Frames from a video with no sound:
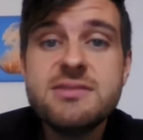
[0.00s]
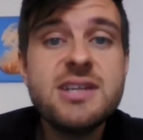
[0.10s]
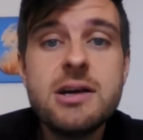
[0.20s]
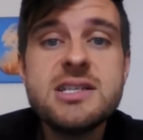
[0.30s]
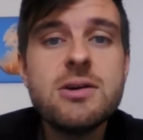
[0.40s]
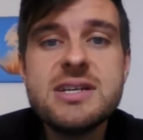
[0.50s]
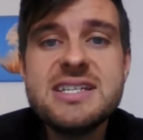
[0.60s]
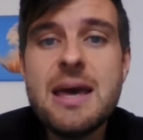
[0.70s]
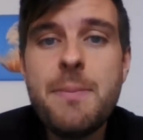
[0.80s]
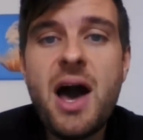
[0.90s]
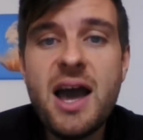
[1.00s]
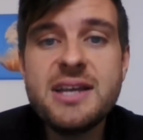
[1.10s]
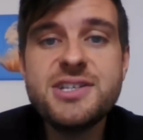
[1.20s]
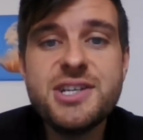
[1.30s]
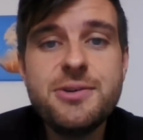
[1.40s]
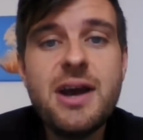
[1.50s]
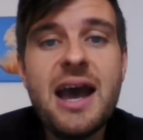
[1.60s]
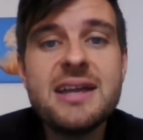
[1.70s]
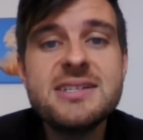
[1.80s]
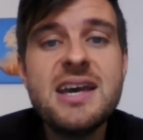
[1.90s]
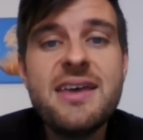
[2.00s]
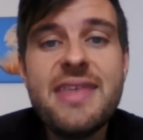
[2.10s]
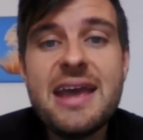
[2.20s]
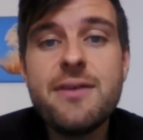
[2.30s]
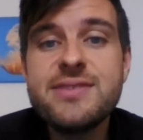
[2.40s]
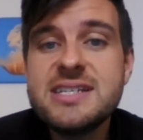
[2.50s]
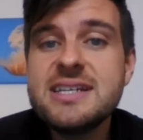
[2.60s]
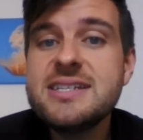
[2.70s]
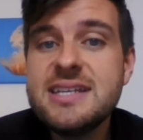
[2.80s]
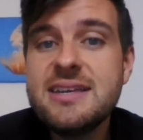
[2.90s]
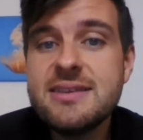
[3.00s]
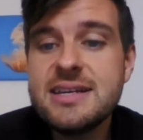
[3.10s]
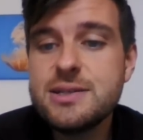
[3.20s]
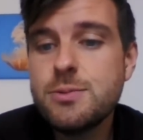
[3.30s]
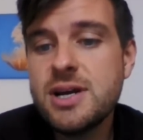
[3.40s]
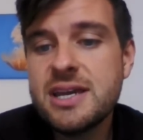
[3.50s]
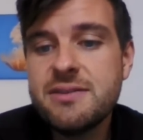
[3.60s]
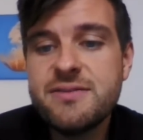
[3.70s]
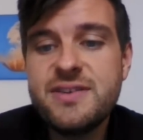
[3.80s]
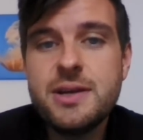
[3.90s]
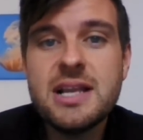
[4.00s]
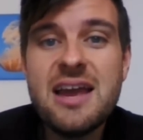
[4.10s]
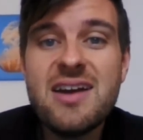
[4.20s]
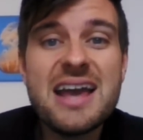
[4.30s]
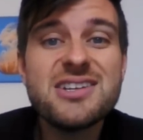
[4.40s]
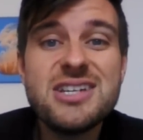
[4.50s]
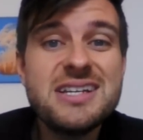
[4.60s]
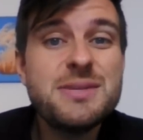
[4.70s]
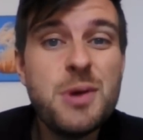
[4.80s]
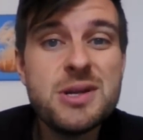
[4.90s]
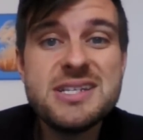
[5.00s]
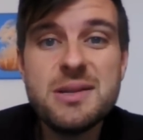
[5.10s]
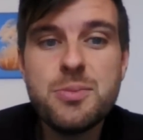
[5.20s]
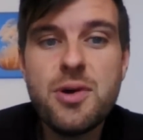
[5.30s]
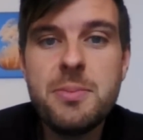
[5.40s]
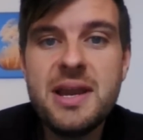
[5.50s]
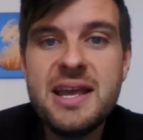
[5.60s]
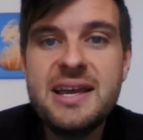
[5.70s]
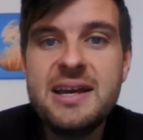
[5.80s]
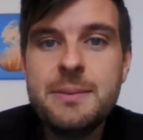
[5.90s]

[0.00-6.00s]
So as long as they're behind you and they obviously see that it's working for you, Claire, and actually, to be honest, it'll probably